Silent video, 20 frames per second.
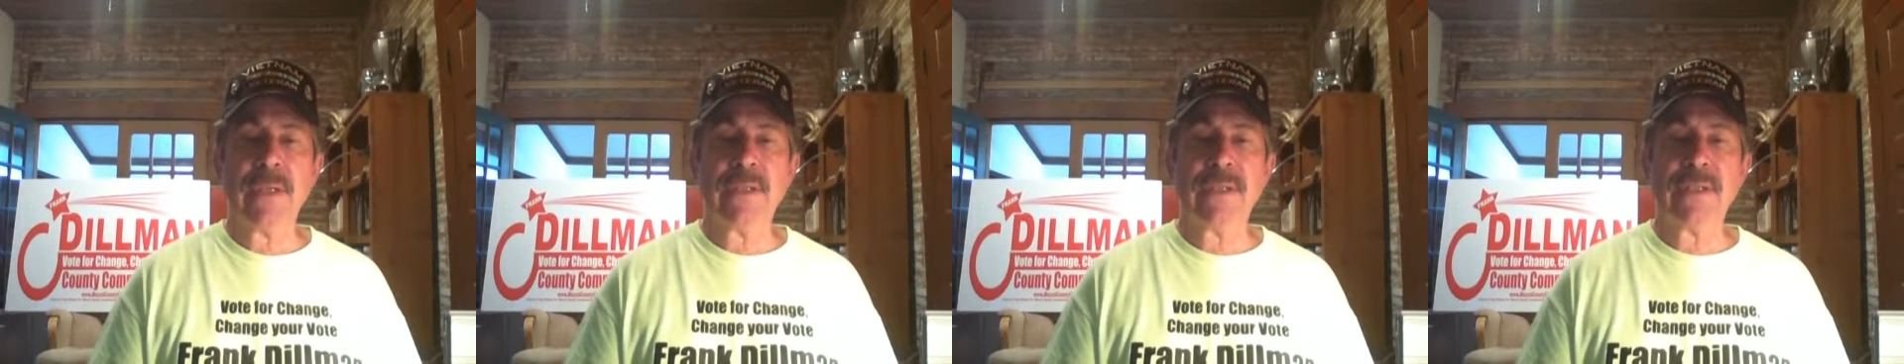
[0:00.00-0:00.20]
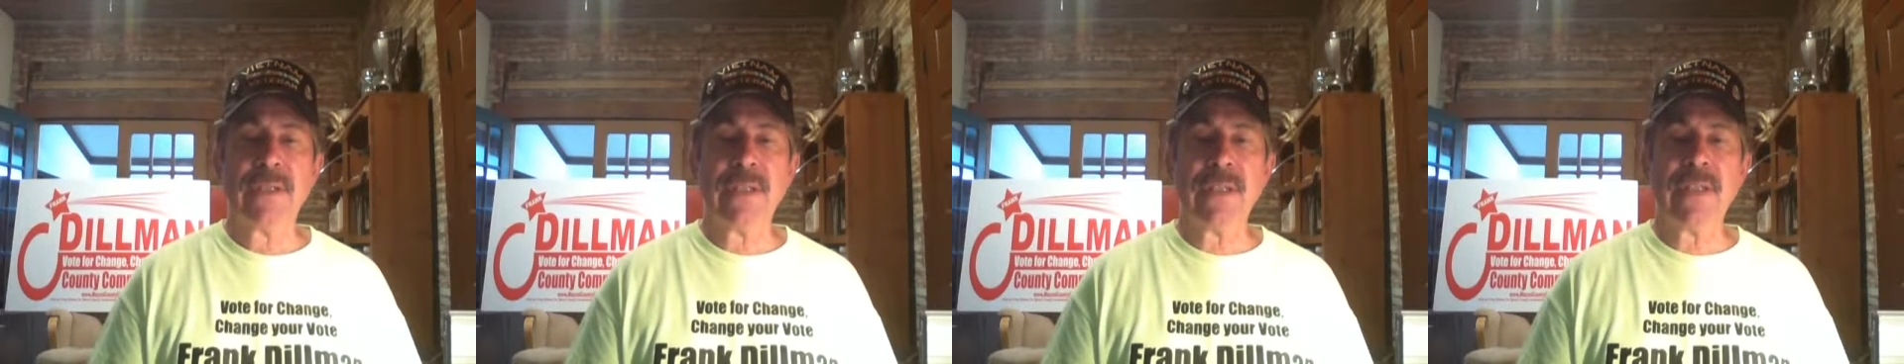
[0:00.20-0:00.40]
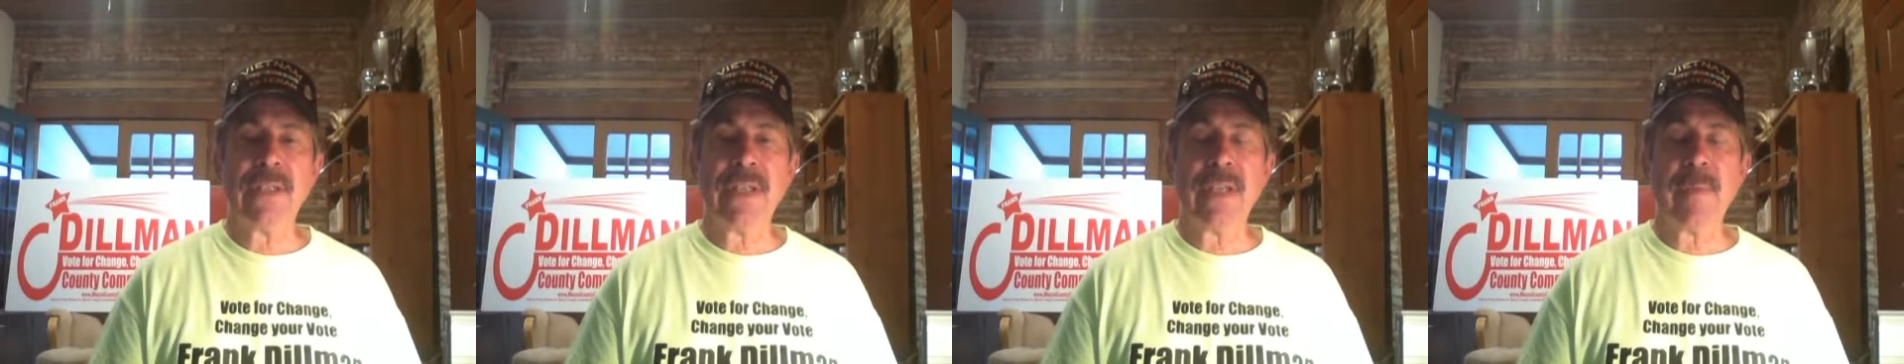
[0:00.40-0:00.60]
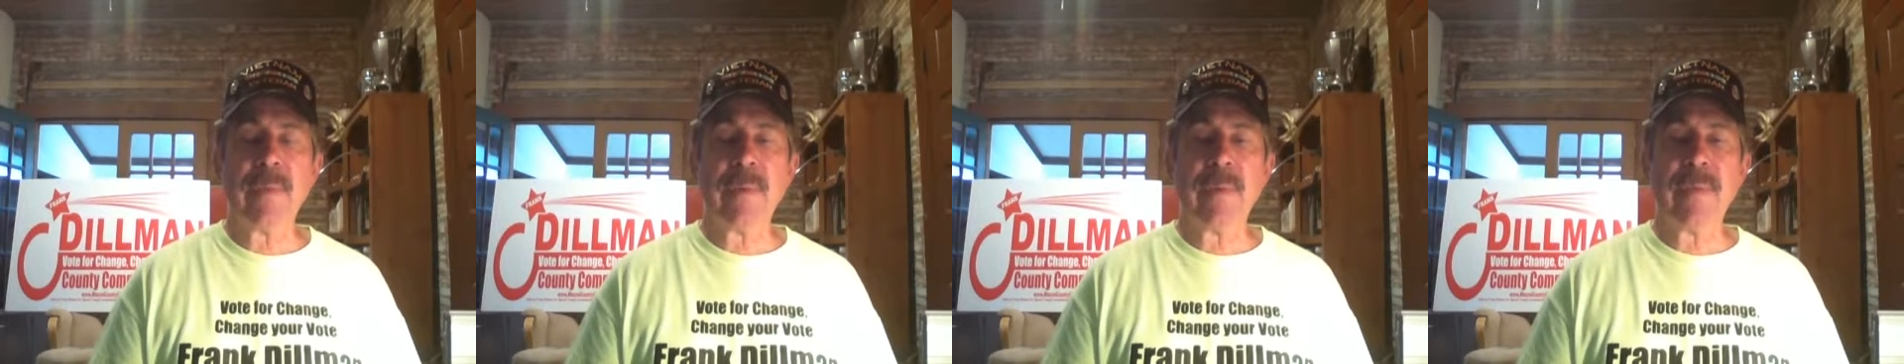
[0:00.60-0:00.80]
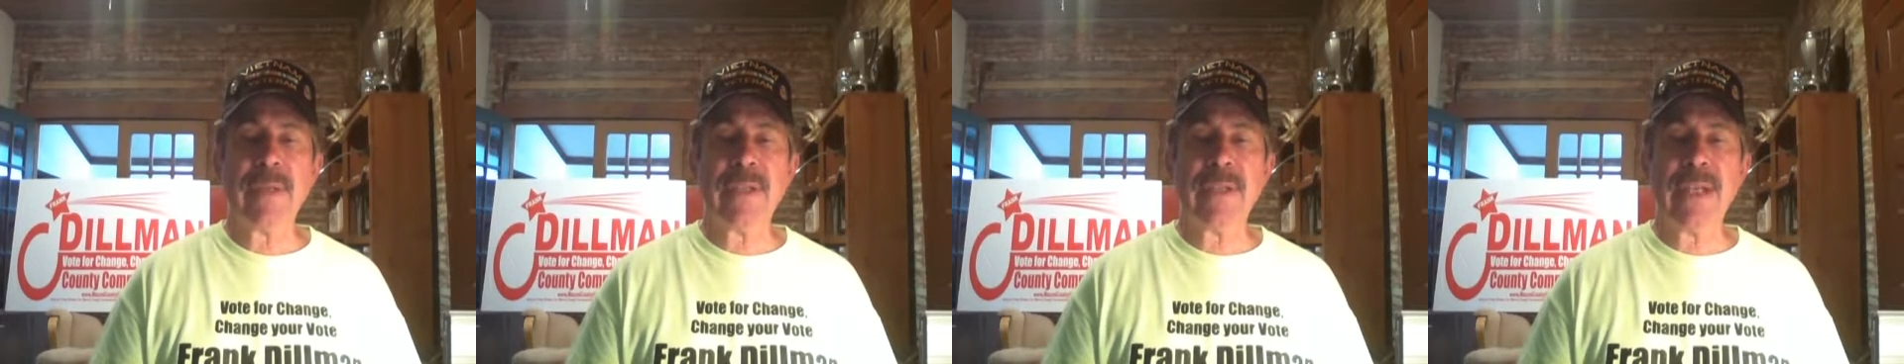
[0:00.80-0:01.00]
Since the
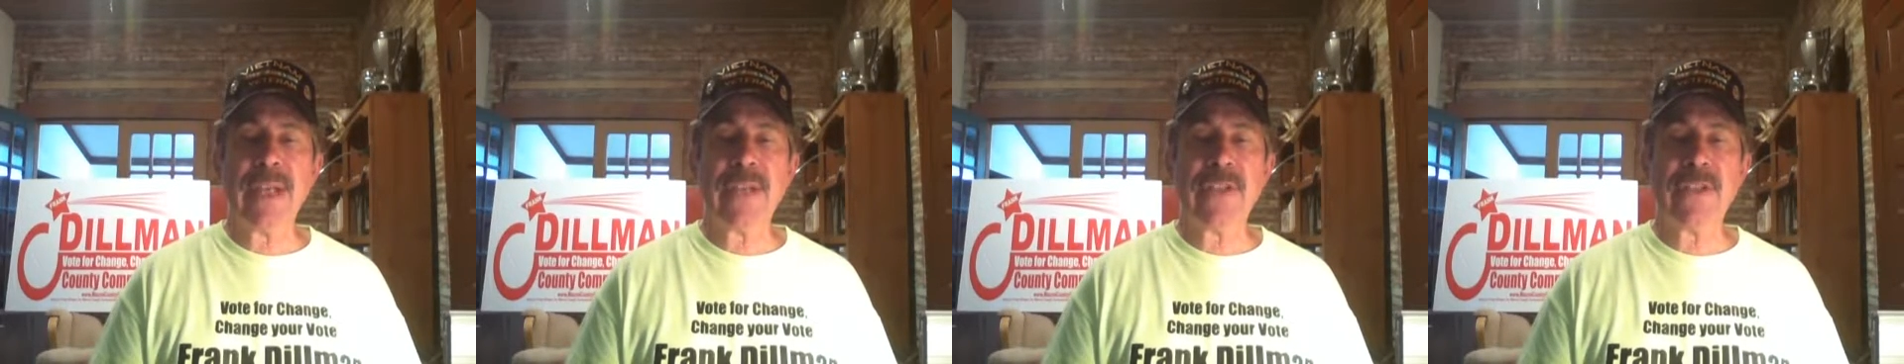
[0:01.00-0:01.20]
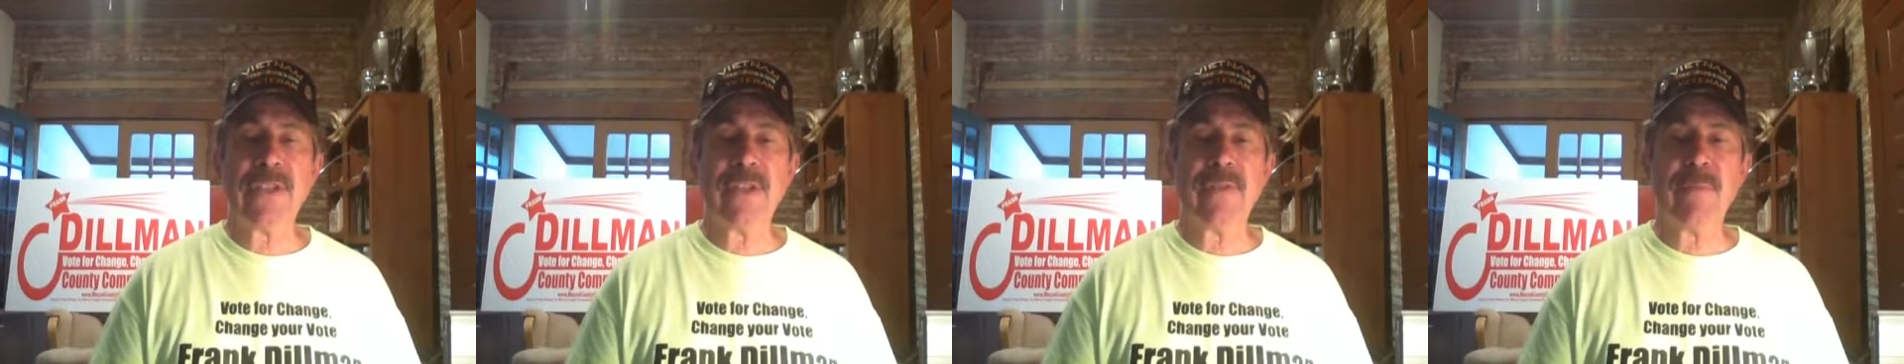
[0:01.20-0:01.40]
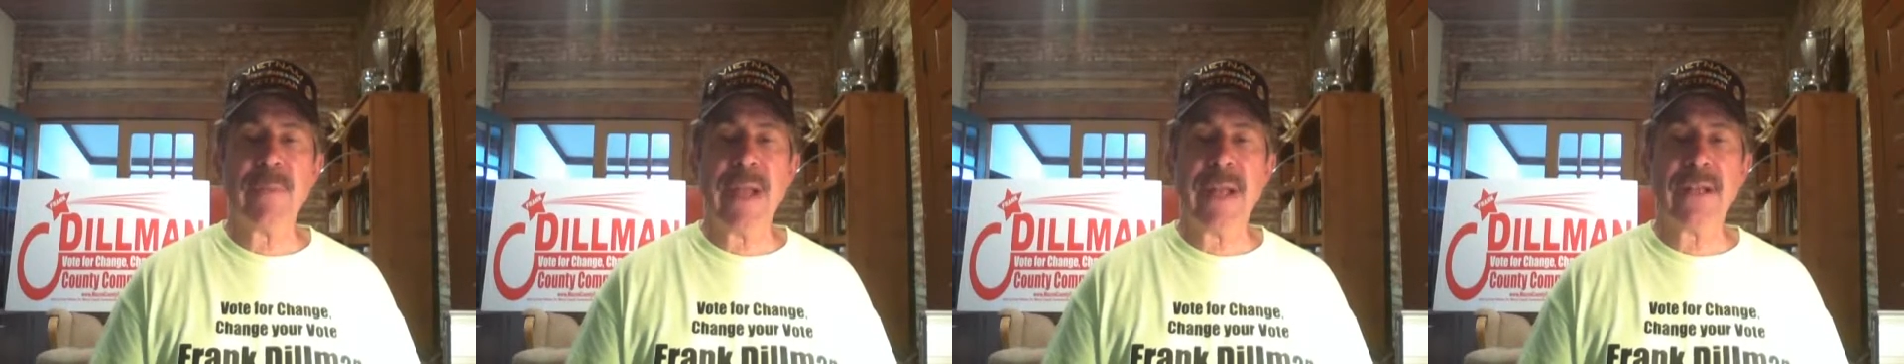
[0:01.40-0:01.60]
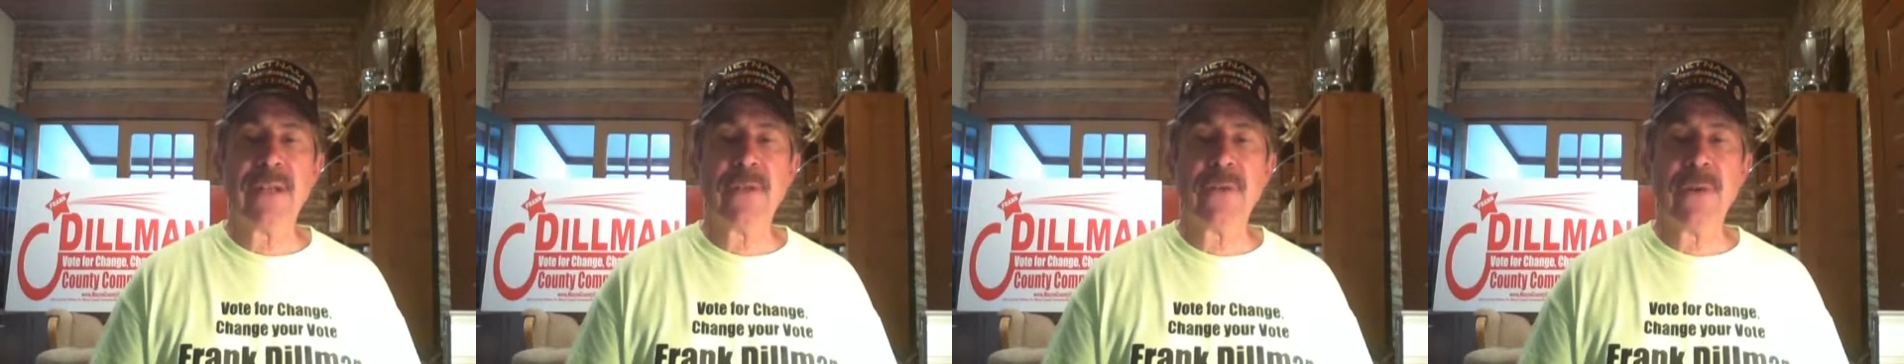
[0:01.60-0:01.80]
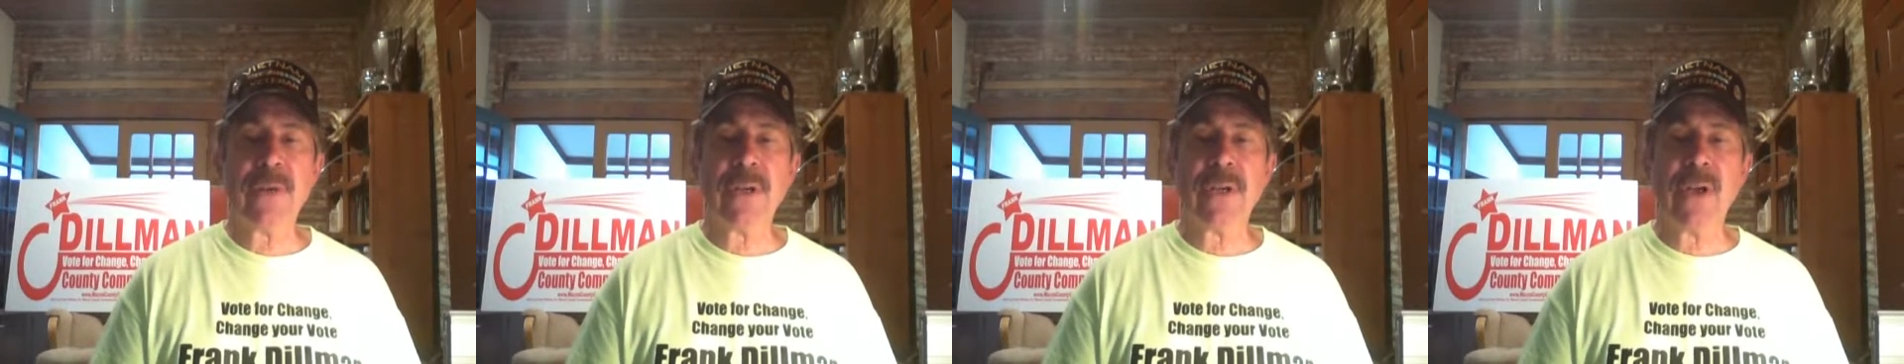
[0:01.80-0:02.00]
implementation of
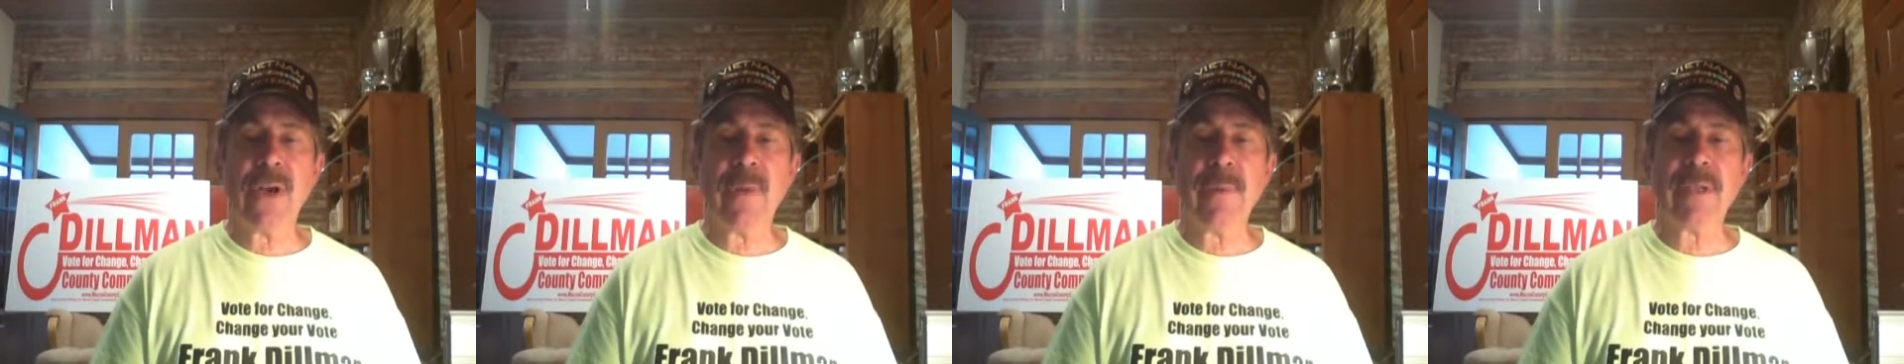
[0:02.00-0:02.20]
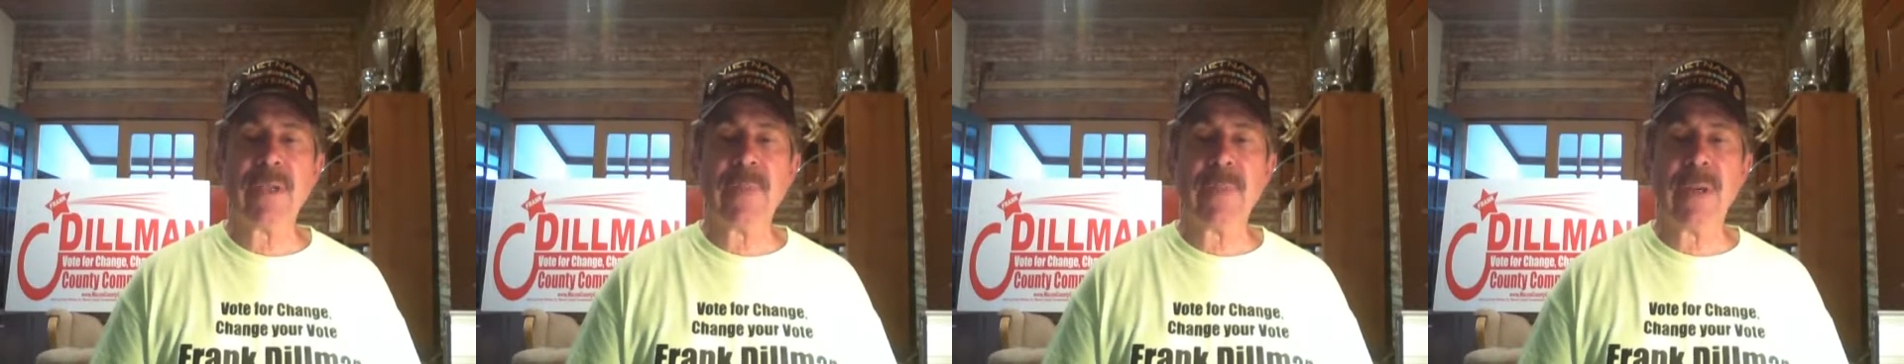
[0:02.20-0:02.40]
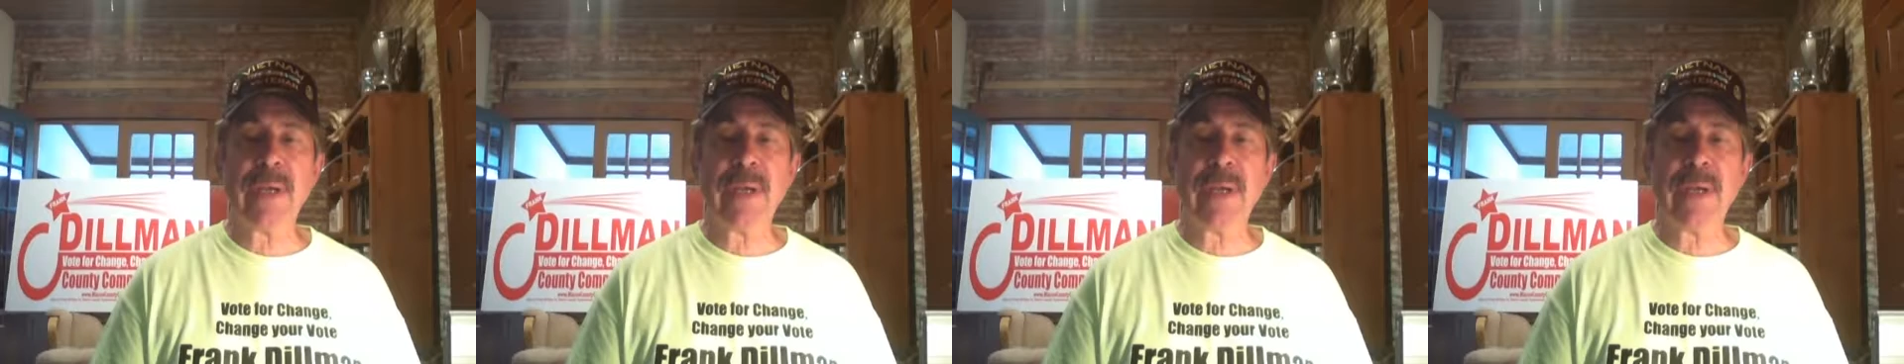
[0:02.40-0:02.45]
mandatory garbage